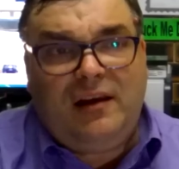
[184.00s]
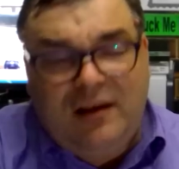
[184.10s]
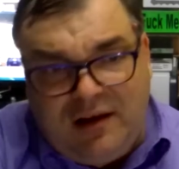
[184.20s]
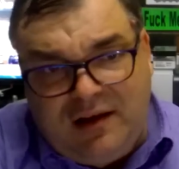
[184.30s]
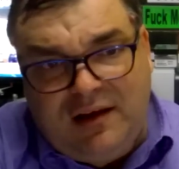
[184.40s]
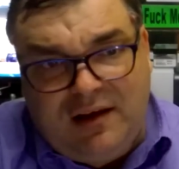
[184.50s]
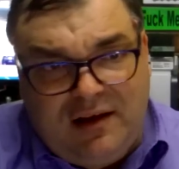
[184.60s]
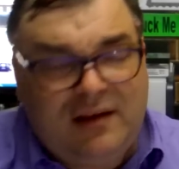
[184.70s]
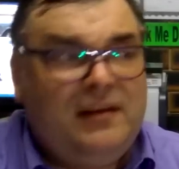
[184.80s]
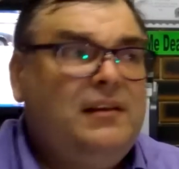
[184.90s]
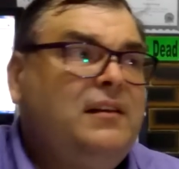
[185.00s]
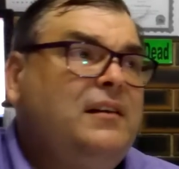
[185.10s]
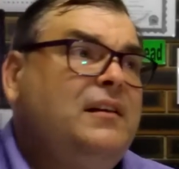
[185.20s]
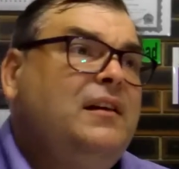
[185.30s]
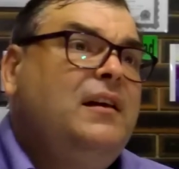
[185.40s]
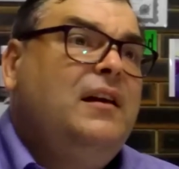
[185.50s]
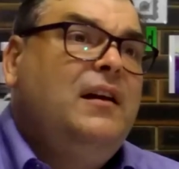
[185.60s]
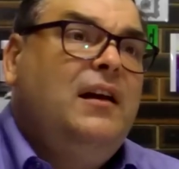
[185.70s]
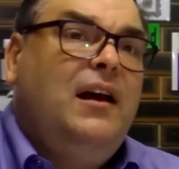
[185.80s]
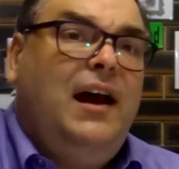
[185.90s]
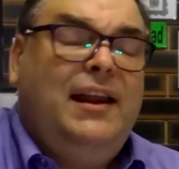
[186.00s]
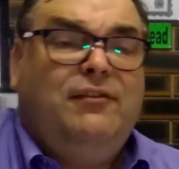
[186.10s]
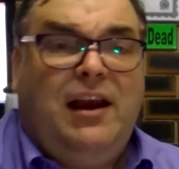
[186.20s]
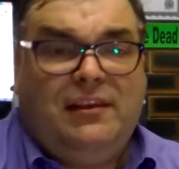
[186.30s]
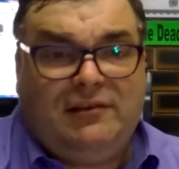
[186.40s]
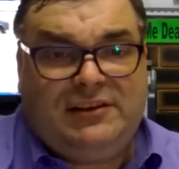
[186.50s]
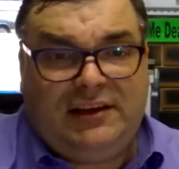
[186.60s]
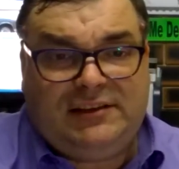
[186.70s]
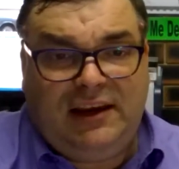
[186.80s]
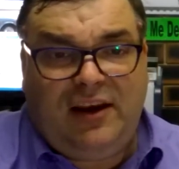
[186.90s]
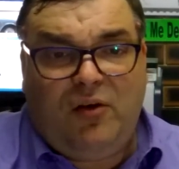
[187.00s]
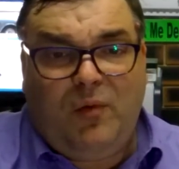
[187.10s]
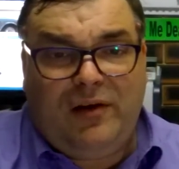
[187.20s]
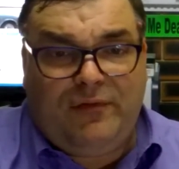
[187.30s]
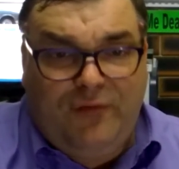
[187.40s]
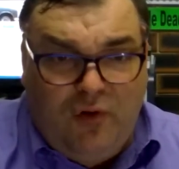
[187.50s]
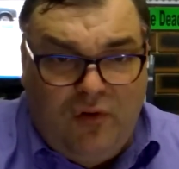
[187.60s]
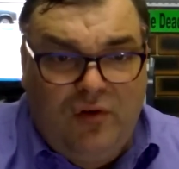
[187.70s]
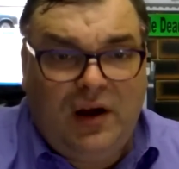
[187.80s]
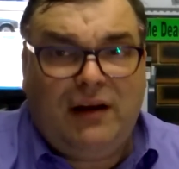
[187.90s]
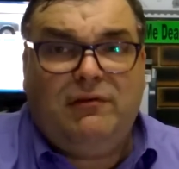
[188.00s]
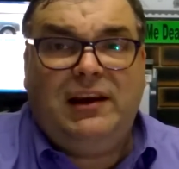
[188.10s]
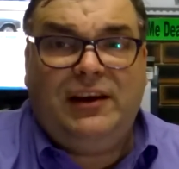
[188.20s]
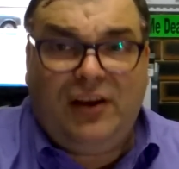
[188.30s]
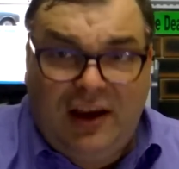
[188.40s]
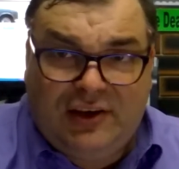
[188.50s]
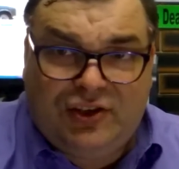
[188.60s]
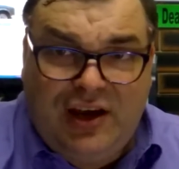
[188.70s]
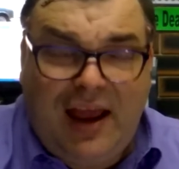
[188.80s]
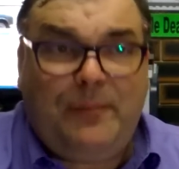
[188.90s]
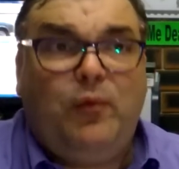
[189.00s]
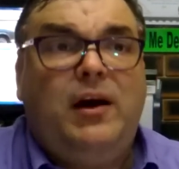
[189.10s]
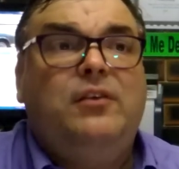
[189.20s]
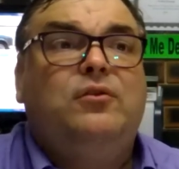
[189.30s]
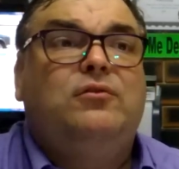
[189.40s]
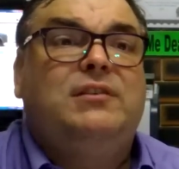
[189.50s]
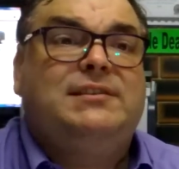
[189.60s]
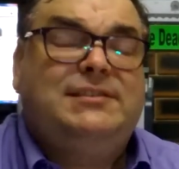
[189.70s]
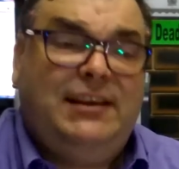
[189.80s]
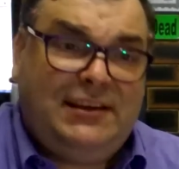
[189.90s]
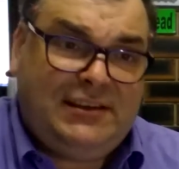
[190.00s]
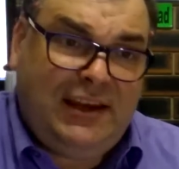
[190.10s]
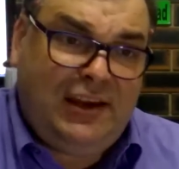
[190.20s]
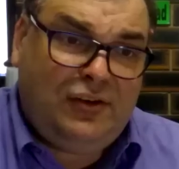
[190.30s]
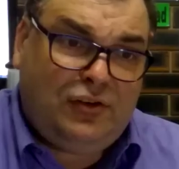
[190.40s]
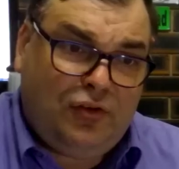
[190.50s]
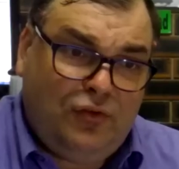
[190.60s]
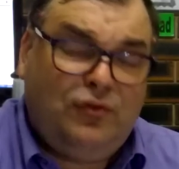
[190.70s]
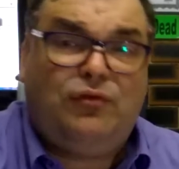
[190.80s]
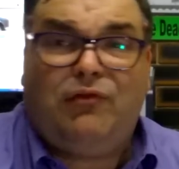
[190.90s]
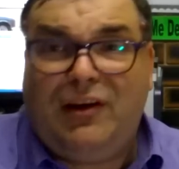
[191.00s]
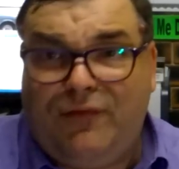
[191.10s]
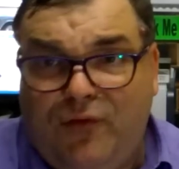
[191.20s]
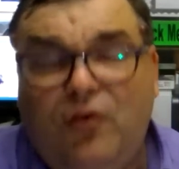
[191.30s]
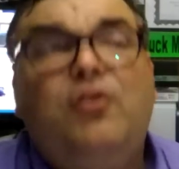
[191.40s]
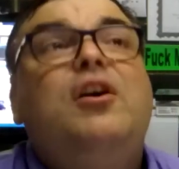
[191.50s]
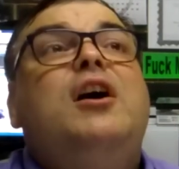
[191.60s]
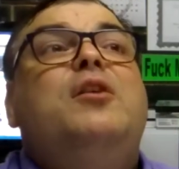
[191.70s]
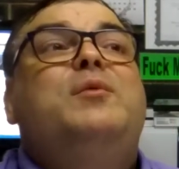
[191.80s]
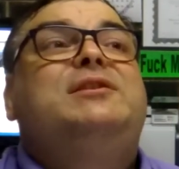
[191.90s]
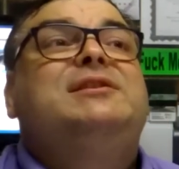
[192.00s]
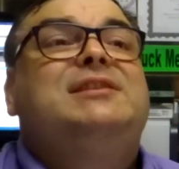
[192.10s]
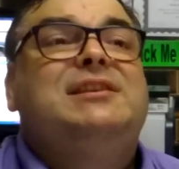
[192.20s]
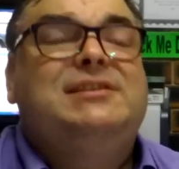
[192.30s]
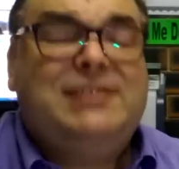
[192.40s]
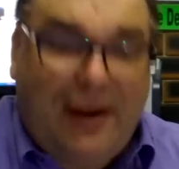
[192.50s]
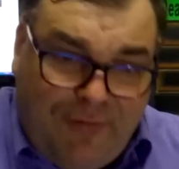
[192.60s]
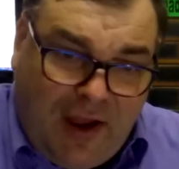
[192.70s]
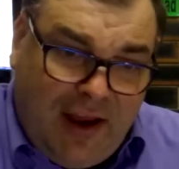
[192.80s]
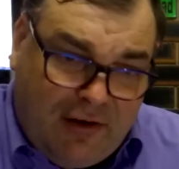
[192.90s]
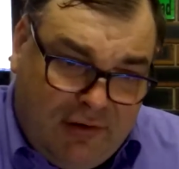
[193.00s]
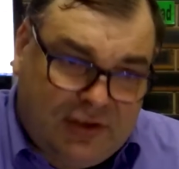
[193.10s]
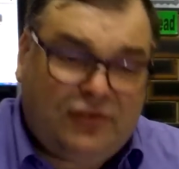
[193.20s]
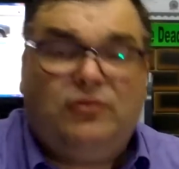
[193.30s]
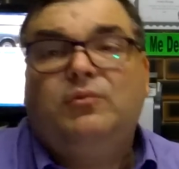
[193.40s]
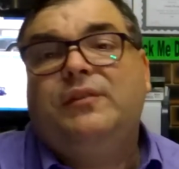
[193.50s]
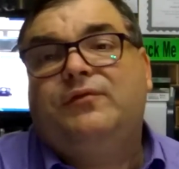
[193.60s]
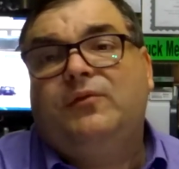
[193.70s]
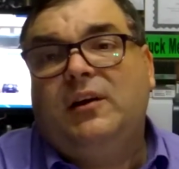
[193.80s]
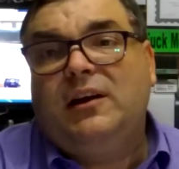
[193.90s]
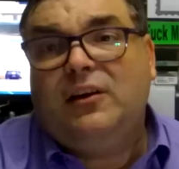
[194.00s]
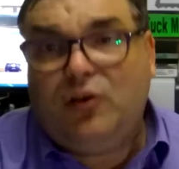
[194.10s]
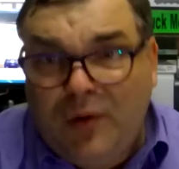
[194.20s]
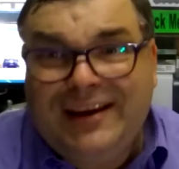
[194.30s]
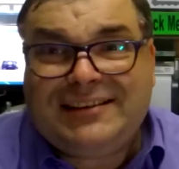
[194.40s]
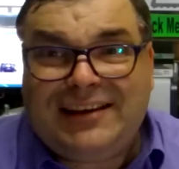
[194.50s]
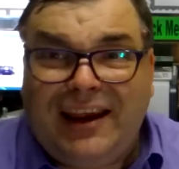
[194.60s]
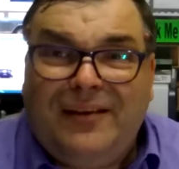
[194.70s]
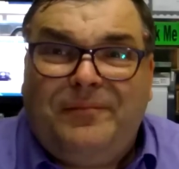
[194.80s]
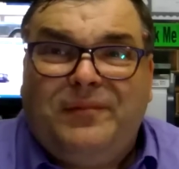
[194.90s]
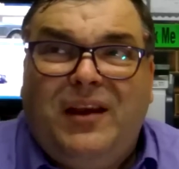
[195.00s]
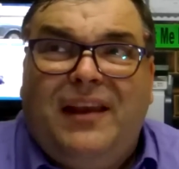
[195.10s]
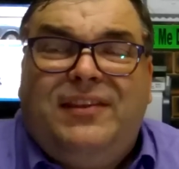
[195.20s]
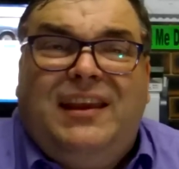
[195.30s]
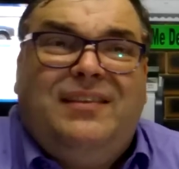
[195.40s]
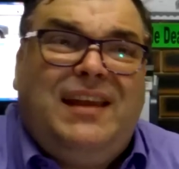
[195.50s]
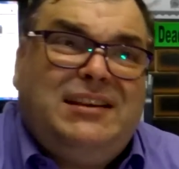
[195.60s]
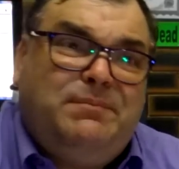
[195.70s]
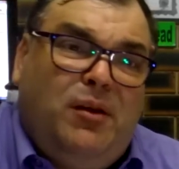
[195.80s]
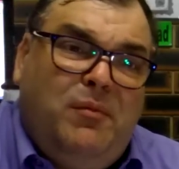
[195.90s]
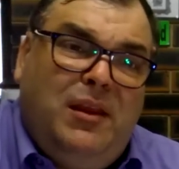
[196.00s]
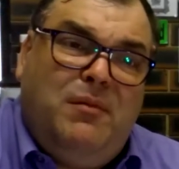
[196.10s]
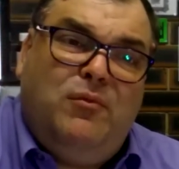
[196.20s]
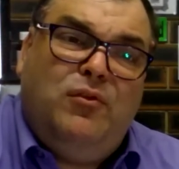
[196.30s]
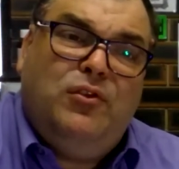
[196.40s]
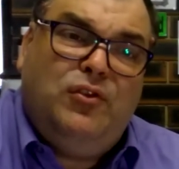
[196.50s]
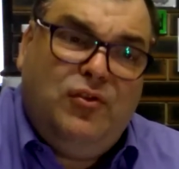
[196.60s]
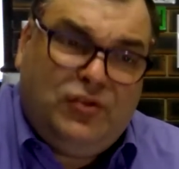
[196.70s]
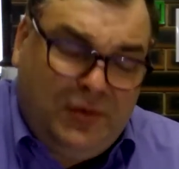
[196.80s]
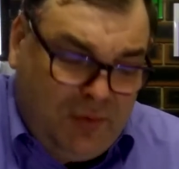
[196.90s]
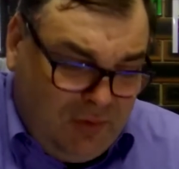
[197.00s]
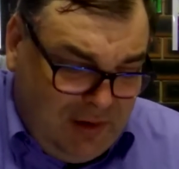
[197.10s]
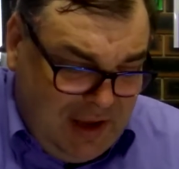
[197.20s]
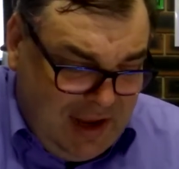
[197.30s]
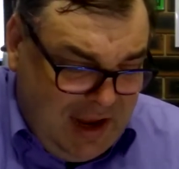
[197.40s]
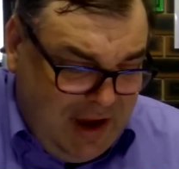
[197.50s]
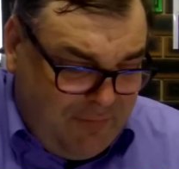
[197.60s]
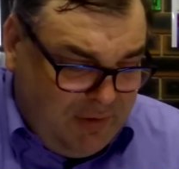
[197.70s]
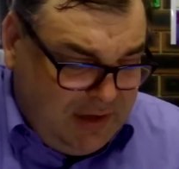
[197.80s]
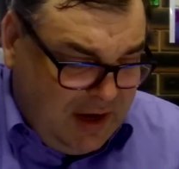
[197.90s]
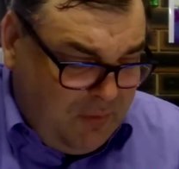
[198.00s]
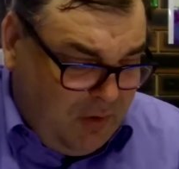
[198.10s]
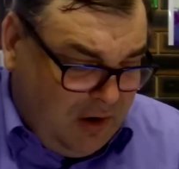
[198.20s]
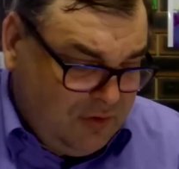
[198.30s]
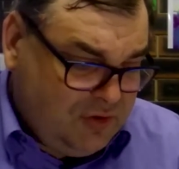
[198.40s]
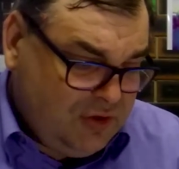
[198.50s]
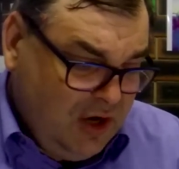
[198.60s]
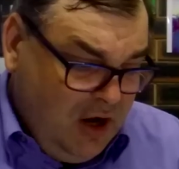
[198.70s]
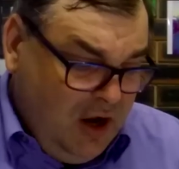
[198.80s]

I'd rather a 16014, a really nice sharp one, or a 16234, which is the sapphire crystal with quickset. I think that's probably a more usable everyday watch.